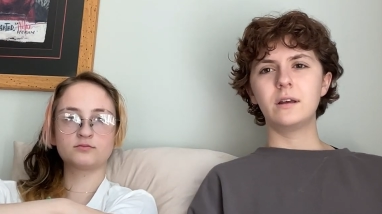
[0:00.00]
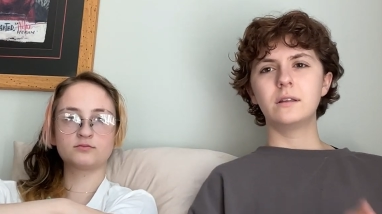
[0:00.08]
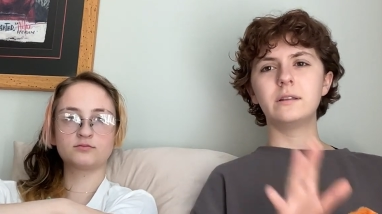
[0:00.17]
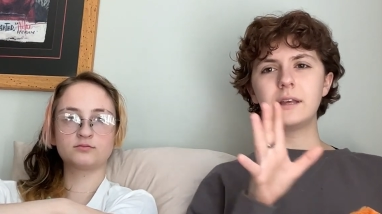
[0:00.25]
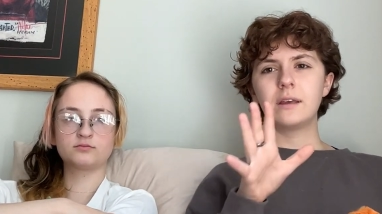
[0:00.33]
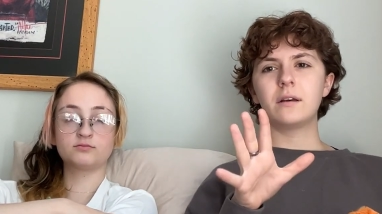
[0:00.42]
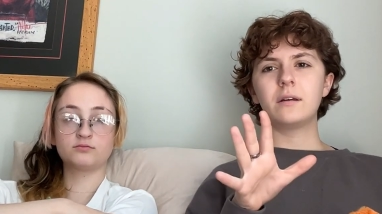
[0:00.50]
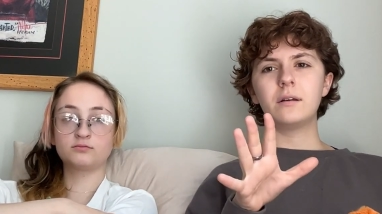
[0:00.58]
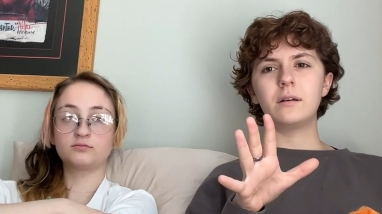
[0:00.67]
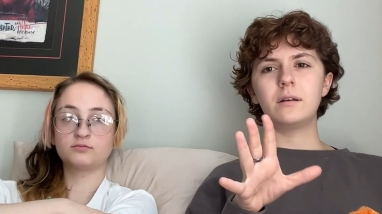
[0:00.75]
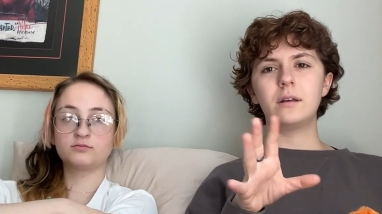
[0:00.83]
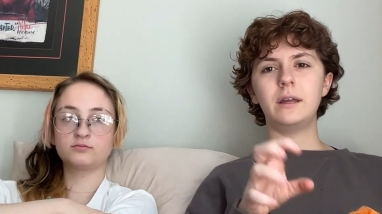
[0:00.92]
Speaker 1: Like
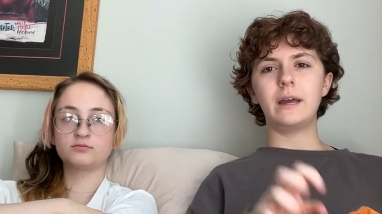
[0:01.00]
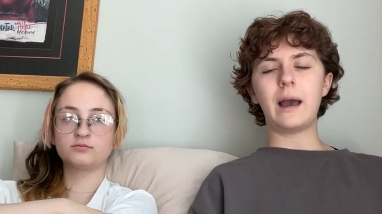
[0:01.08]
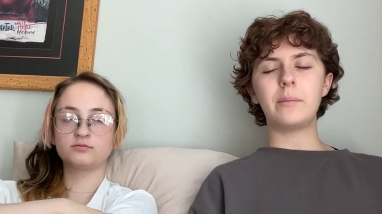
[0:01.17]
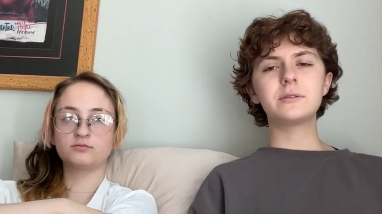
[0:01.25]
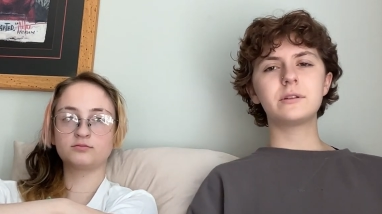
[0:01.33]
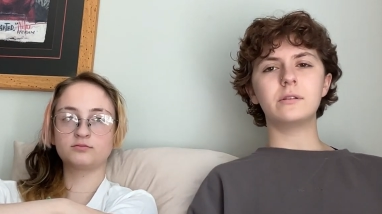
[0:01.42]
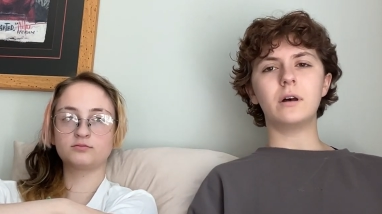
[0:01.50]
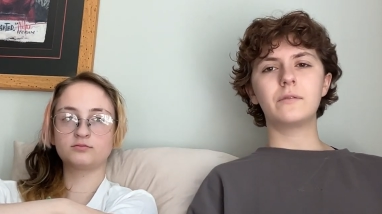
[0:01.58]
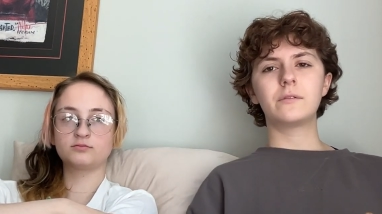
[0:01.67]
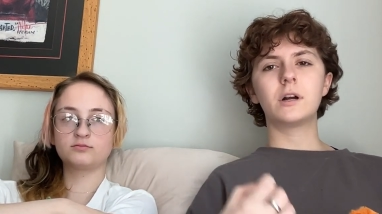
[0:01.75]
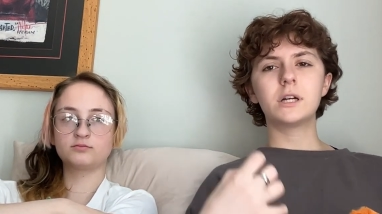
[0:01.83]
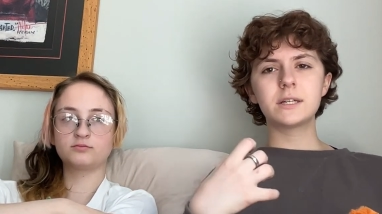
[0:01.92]
it happens a
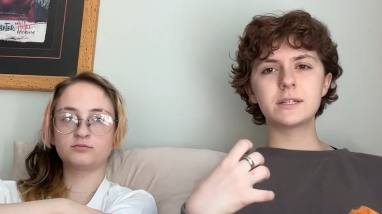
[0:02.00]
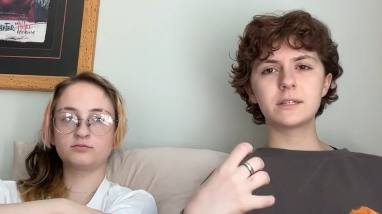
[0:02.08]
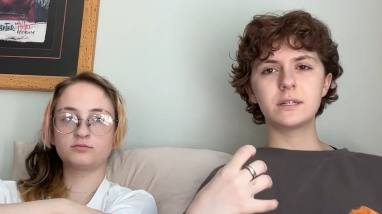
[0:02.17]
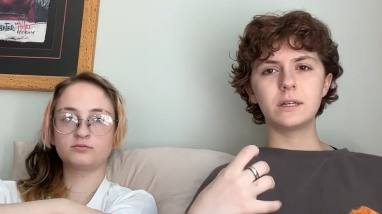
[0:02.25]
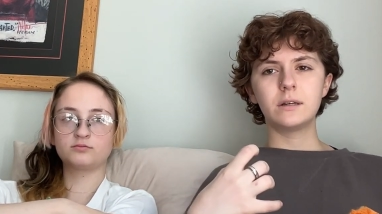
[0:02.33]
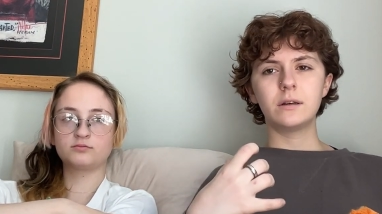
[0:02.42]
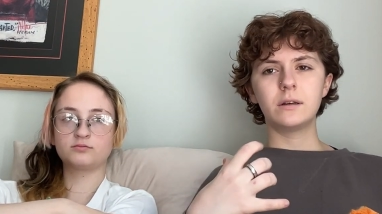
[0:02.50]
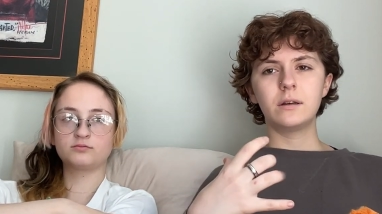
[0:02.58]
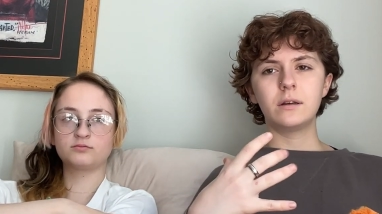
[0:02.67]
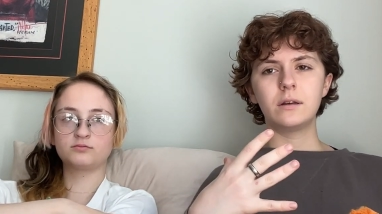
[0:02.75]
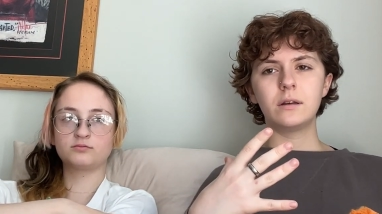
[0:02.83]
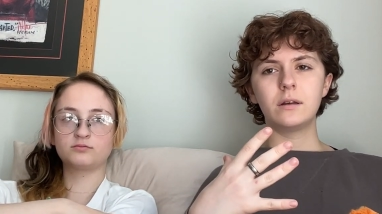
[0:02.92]
lot for artists,
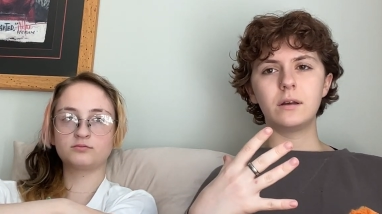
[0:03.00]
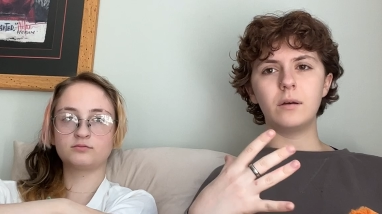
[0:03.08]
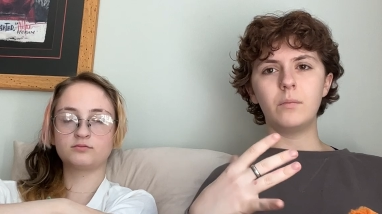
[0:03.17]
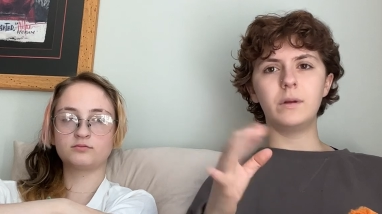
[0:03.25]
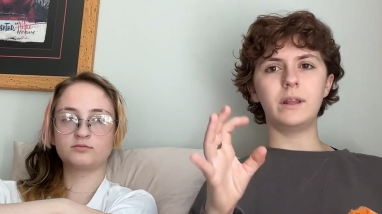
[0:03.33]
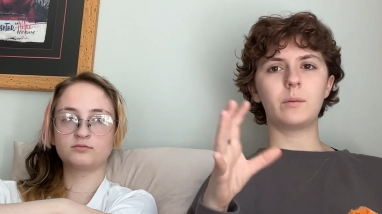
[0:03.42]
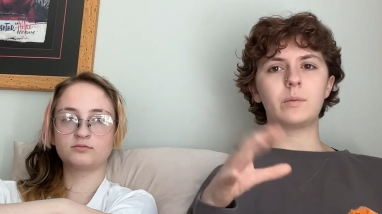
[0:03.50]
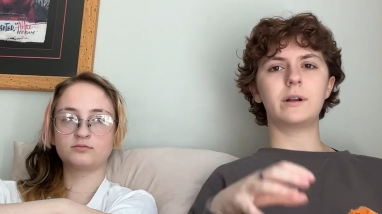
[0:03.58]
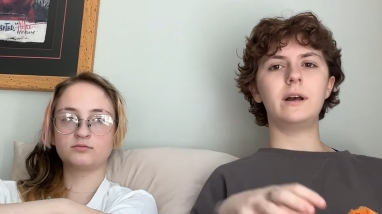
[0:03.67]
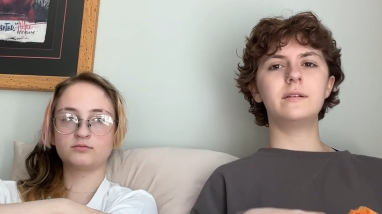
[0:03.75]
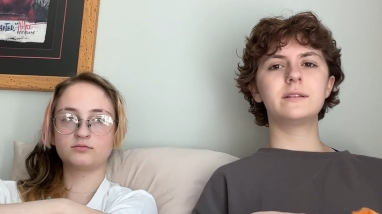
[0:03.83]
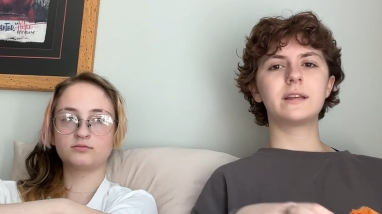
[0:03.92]
but like
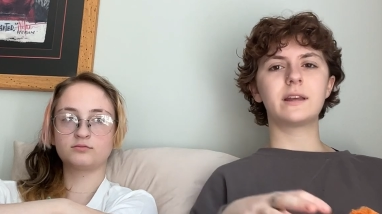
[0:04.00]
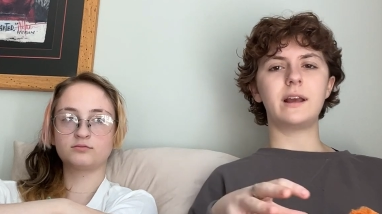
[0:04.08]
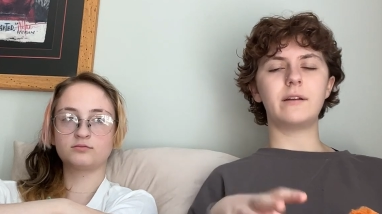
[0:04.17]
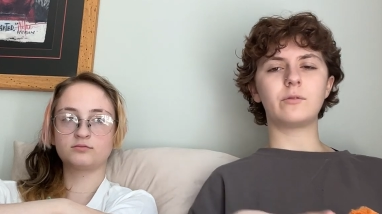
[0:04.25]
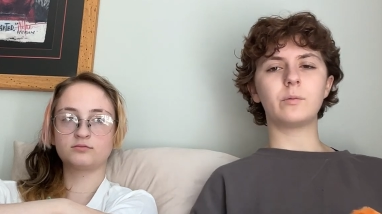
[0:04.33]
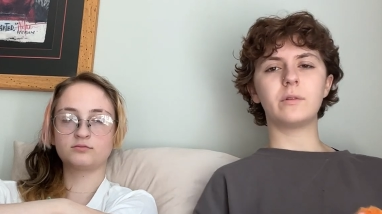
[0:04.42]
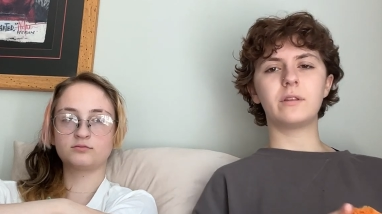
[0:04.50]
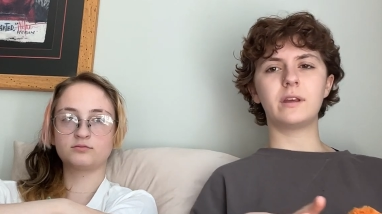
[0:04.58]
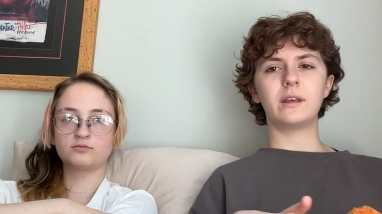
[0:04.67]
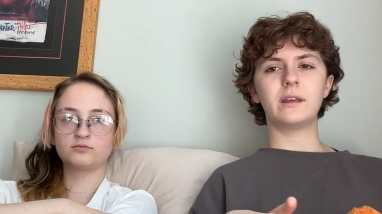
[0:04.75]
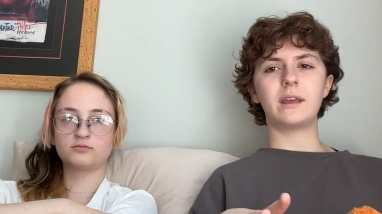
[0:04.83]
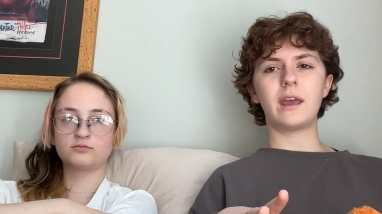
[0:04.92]
burnout is like an everyone
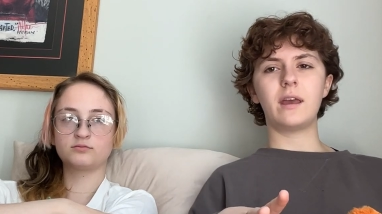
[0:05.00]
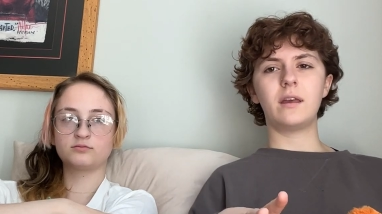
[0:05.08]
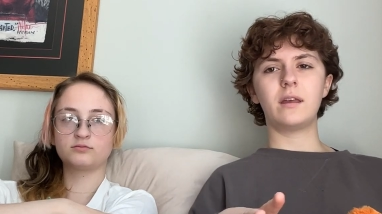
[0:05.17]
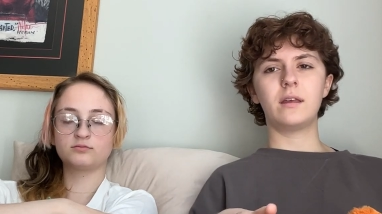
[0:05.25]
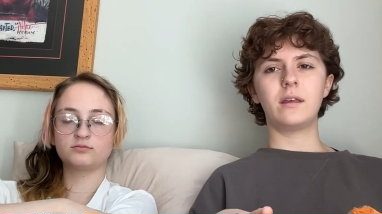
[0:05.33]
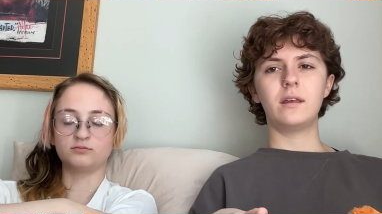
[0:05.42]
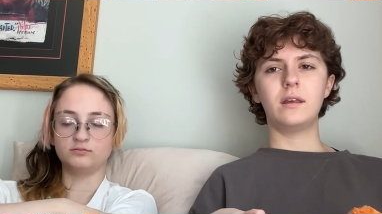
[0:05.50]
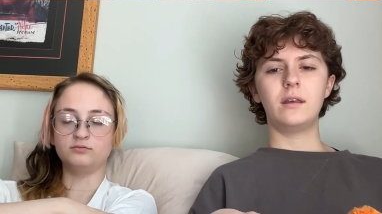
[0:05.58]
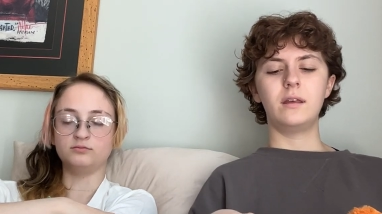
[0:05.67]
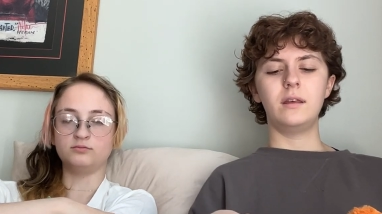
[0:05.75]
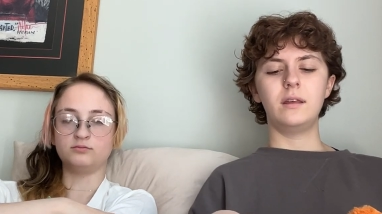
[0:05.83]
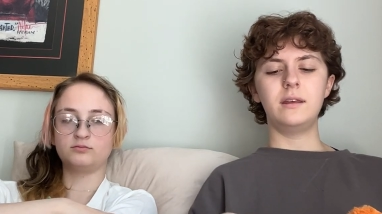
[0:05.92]
thing. Like
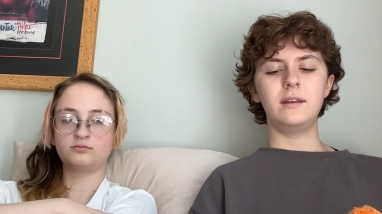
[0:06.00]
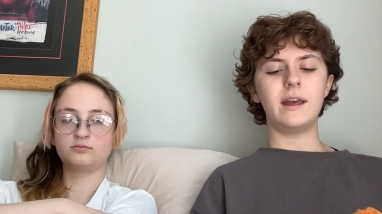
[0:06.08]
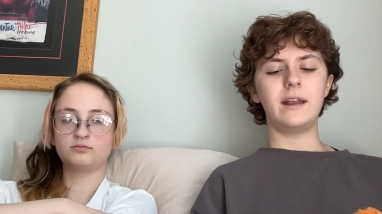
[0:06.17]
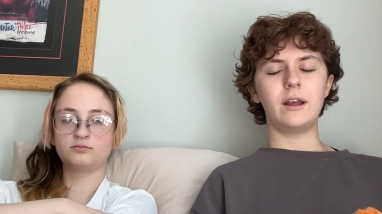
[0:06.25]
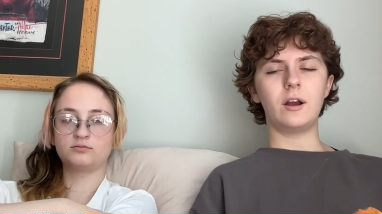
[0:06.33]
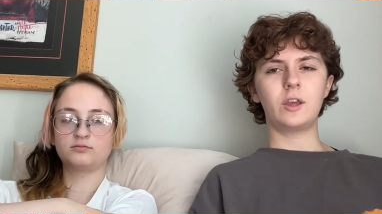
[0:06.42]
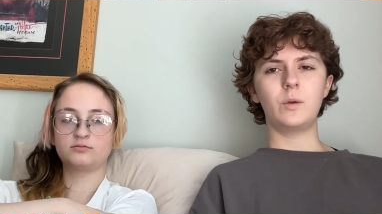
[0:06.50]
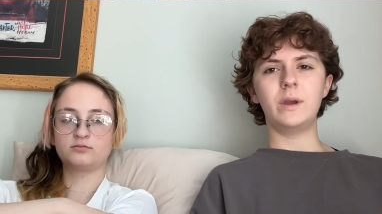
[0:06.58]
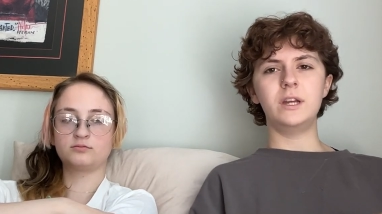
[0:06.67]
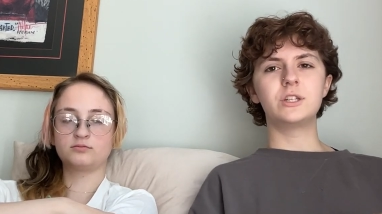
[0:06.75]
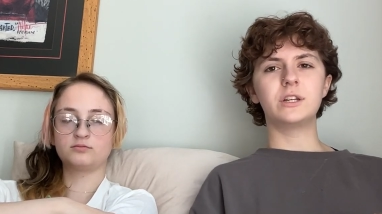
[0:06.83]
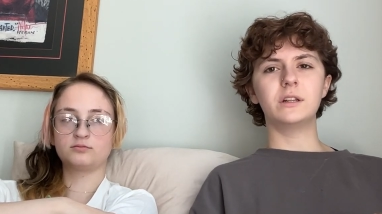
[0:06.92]
mm-hmm. in any
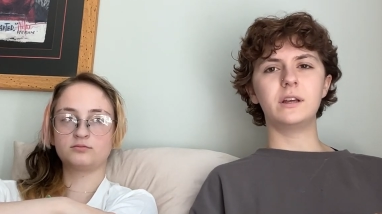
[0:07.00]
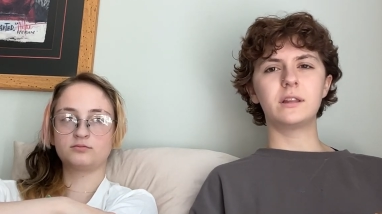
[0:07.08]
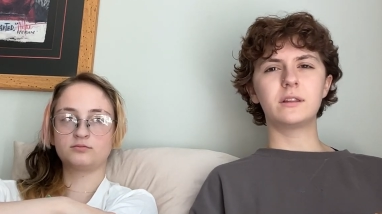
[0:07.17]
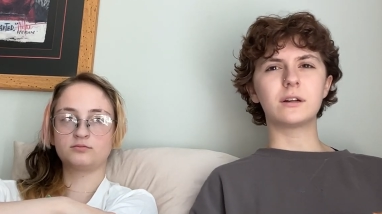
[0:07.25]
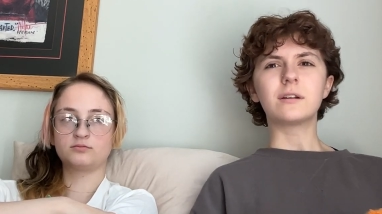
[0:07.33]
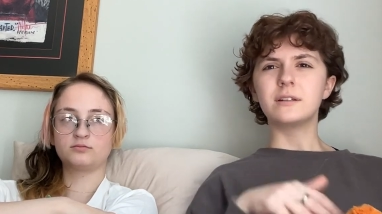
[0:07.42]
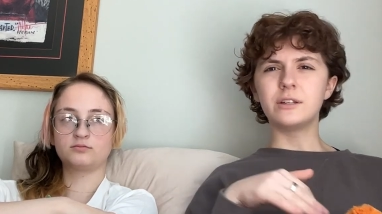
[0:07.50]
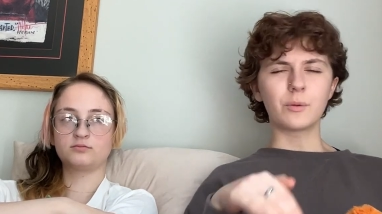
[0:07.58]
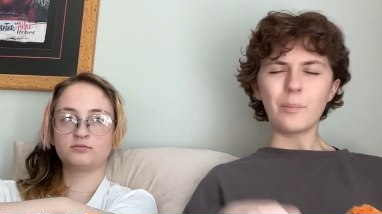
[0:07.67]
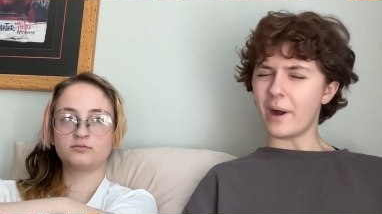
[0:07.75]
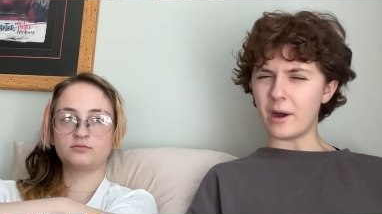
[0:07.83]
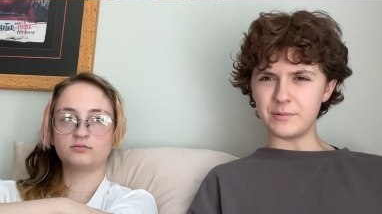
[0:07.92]
occupation, like there
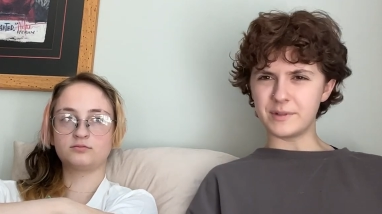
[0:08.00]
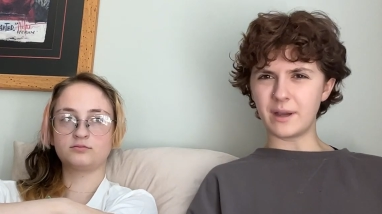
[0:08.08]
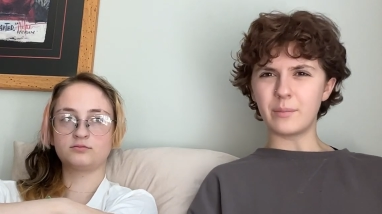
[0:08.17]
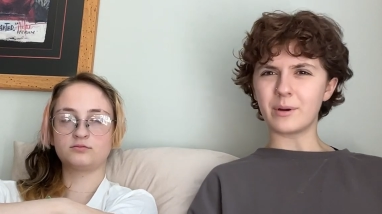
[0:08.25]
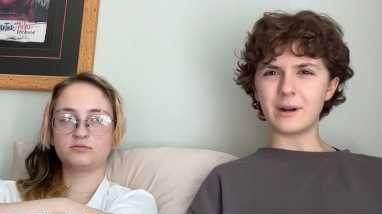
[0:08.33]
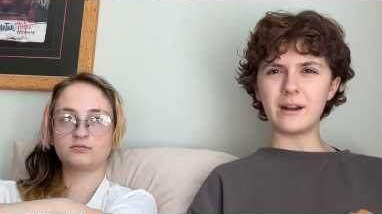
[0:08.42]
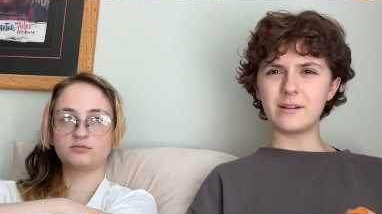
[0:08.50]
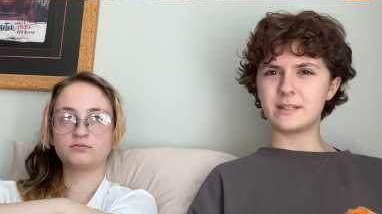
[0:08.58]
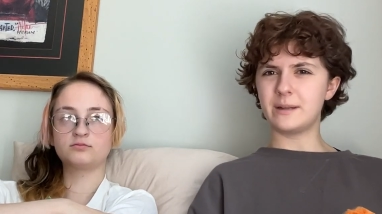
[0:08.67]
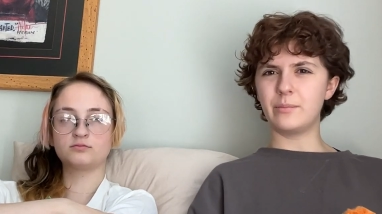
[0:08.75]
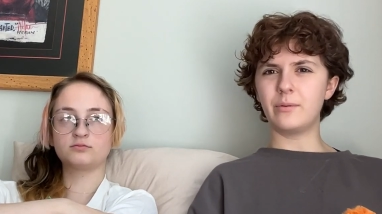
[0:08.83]
you're bound to get burnout at some